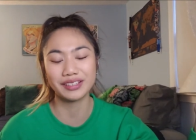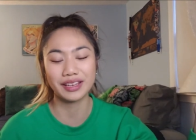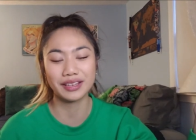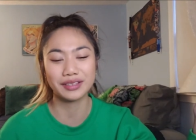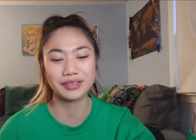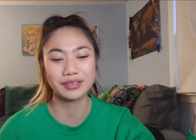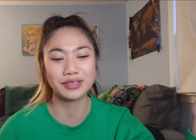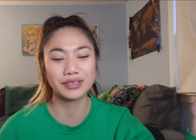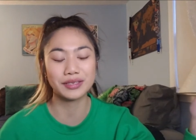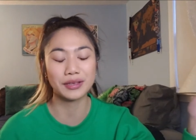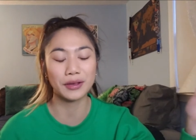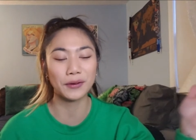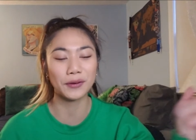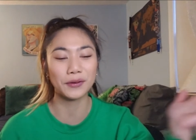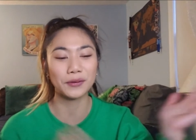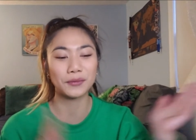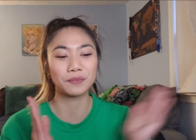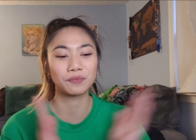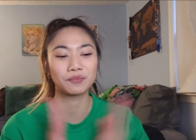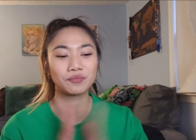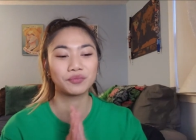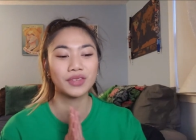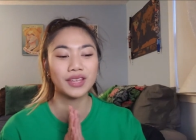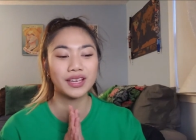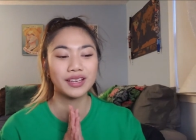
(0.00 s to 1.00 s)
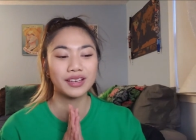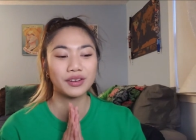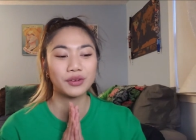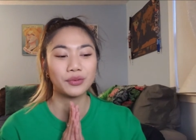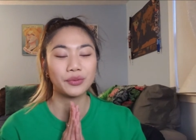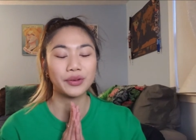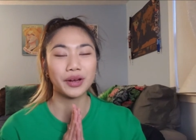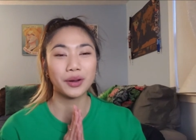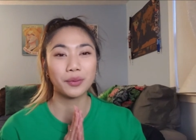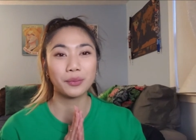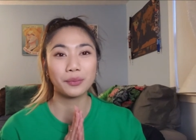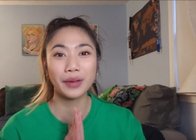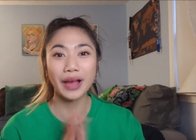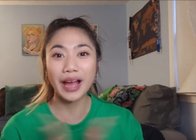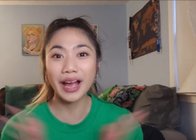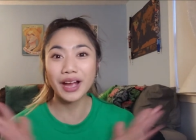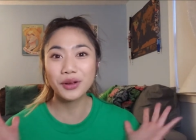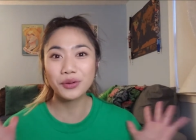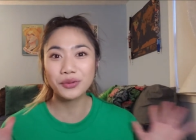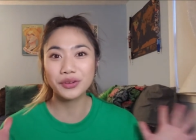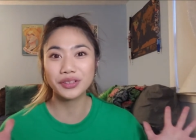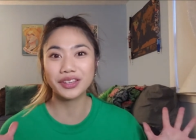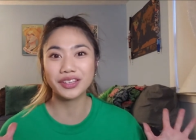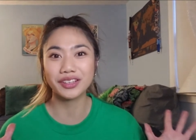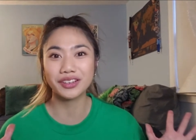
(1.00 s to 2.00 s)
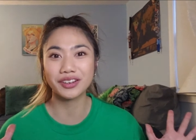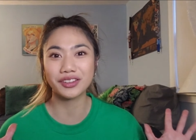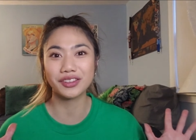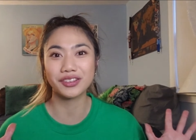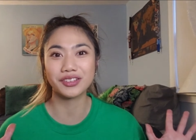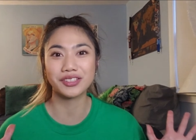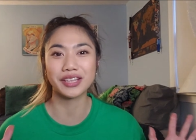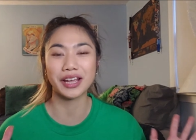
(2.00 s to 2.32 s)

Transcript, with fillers: And so we are back with another